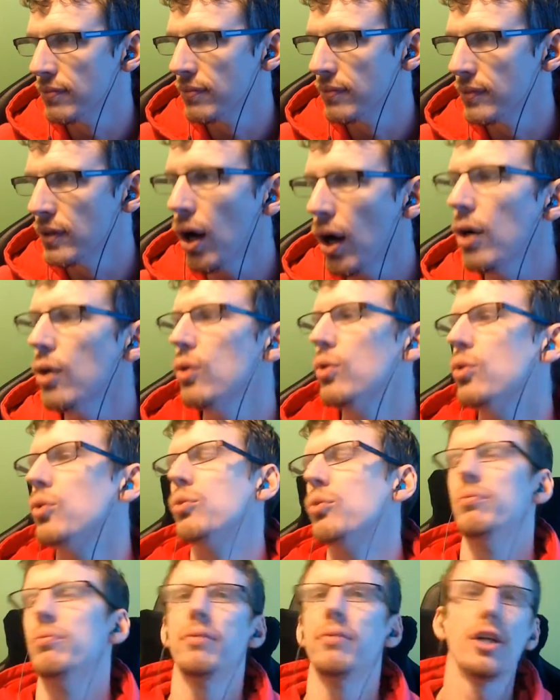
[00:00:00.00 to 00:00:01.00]
Oh,
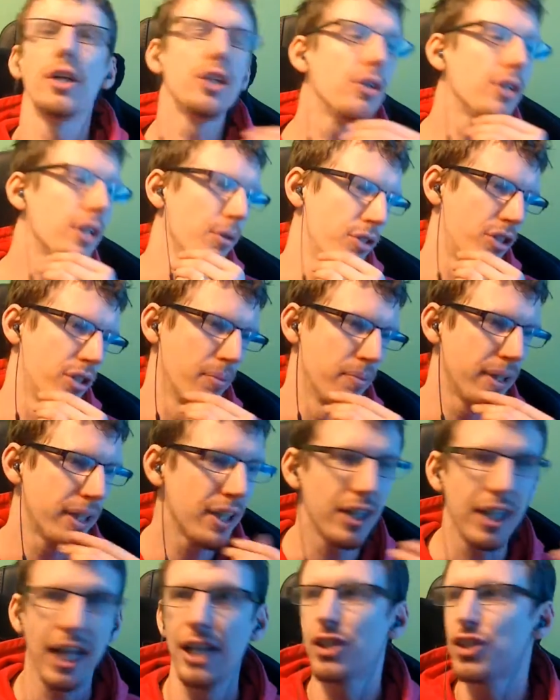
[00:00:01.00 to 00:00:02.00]
I knew there was something. Look
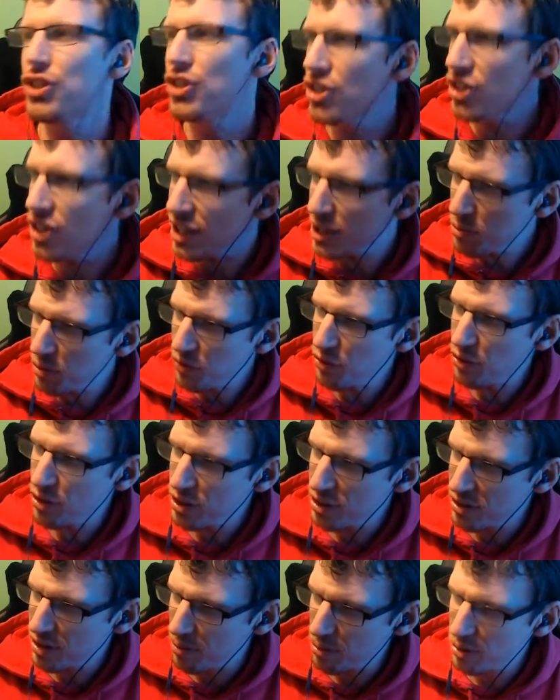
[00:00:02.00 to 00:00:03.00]
at that. Just before I
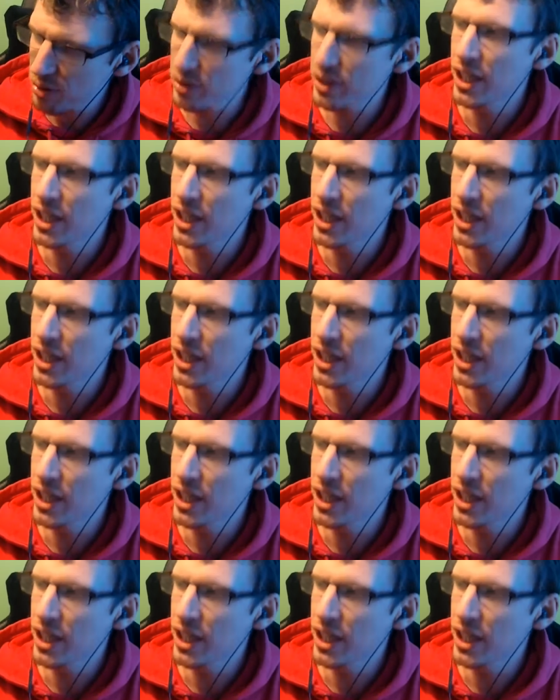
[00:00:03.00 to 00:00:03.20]
stopped recording,